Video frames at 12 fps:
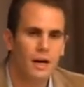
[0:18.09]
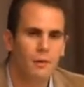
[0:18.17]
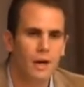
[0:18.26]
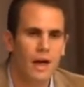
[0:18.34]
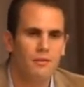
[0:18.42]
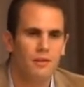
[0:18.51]

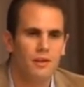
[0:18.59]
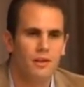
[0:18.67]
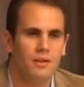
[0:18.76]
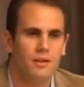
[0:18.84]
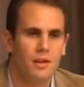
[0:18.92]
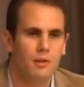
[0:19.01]
We have
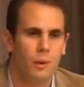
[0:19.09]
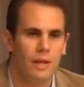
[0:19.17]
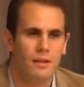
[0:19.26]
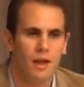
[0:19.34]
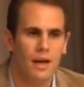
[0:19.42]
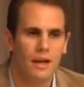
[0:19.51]
a
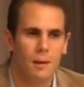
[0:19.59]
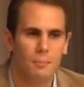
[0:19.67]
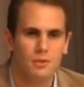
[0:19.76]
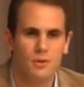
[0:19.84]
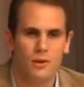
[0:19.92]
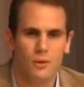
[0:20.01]
great
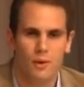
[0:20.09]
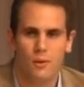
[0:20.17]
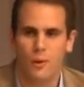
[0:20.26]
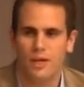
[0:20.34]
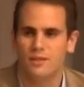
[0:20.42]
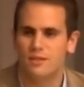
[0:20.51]
lineup, so I don't want
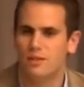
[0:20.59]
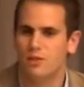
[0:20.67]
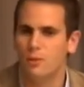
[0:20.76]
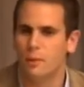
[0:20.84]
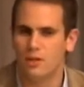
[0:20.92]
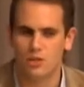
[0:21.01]
to waste
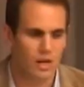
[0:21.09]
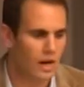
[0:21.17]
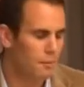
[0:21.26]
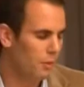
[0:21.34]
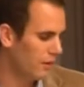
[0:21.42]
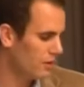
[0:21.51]
too much
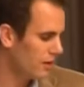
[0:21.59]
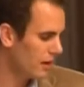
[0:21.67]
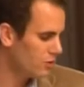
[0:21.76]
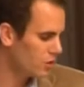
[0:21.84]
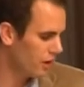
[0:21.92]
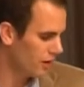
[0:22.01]
time with
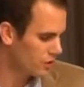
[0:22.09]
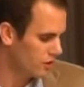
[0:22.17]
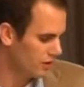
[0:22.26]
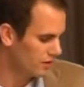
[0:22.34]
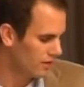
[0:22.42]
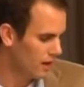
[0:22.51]

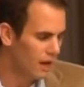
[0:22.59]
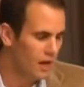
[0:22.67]
introductions.